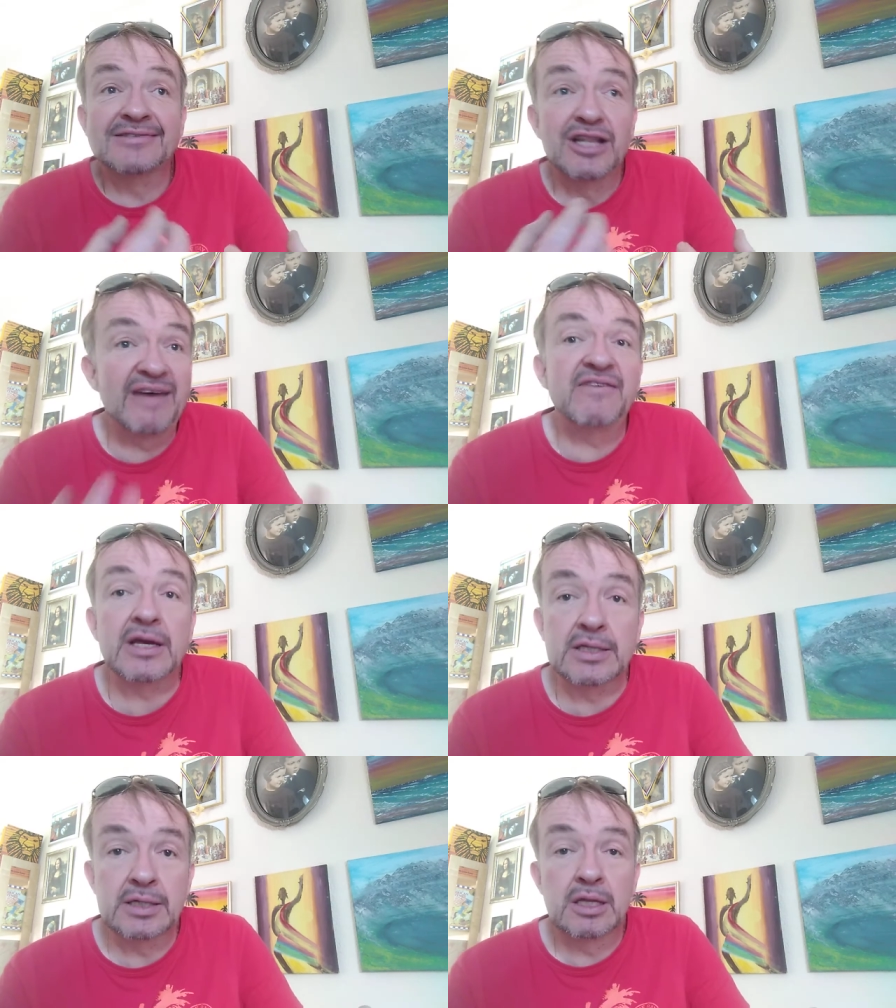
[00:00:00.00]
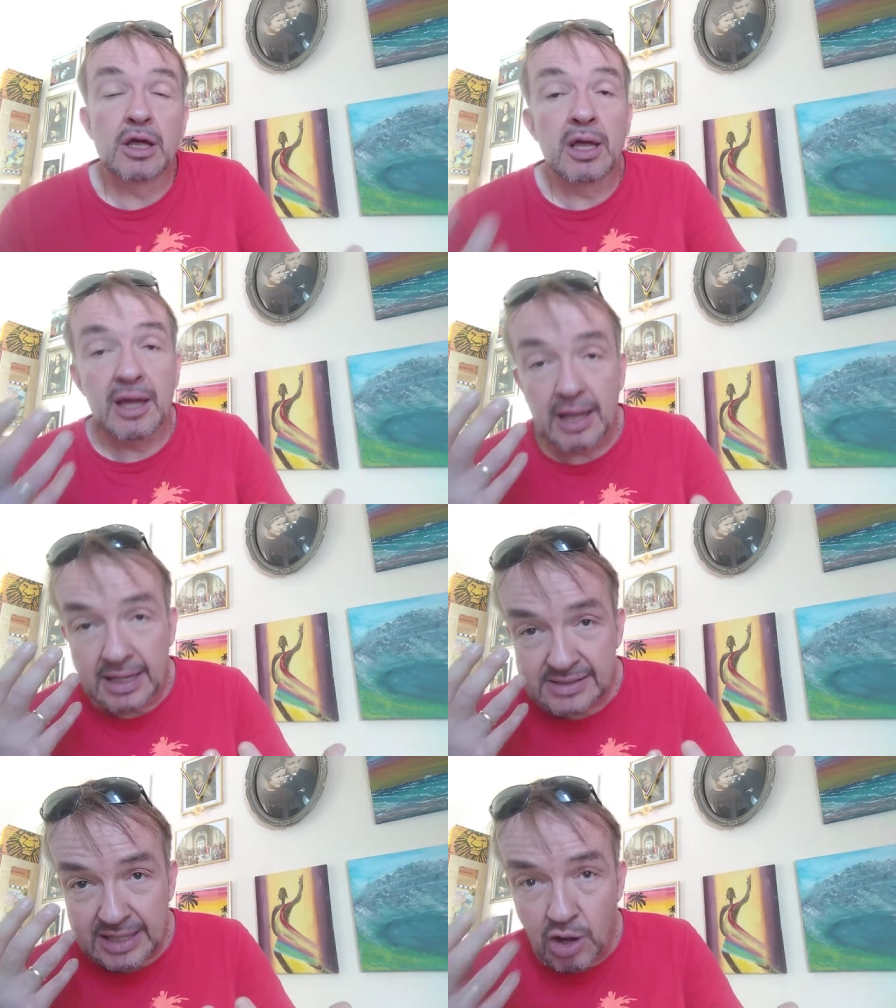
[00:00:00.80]
loving
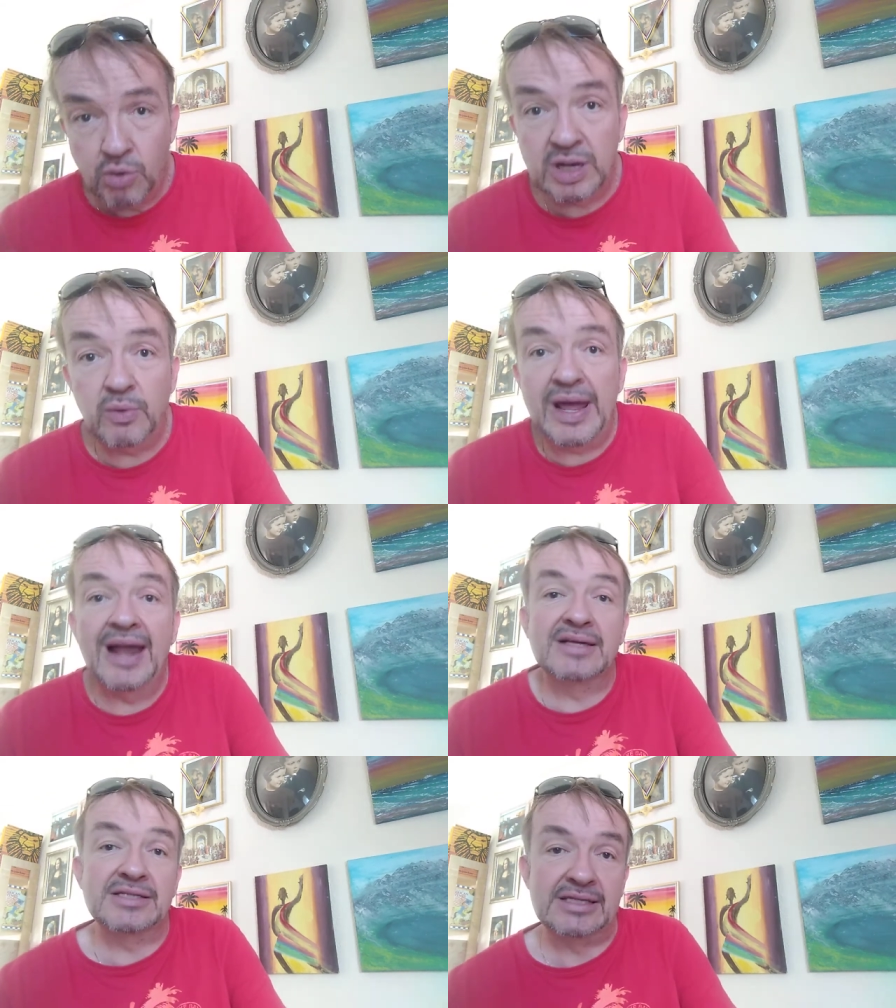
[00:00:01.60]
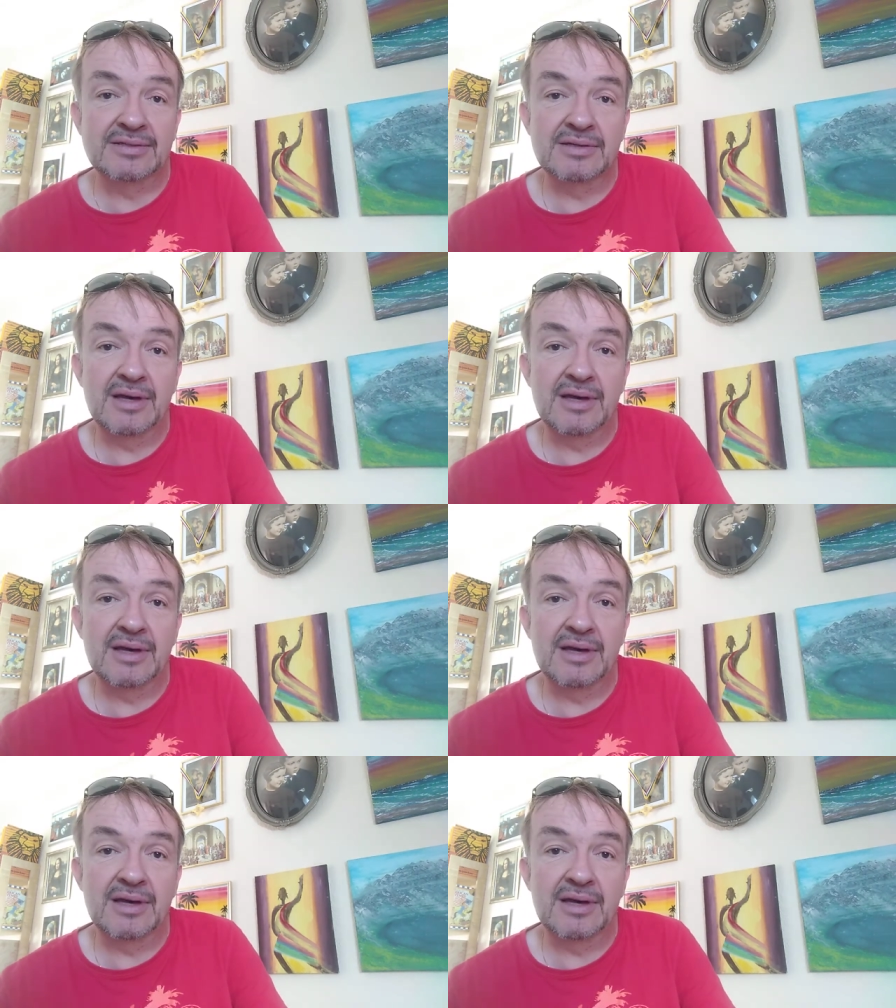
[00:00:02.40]
is the only reality.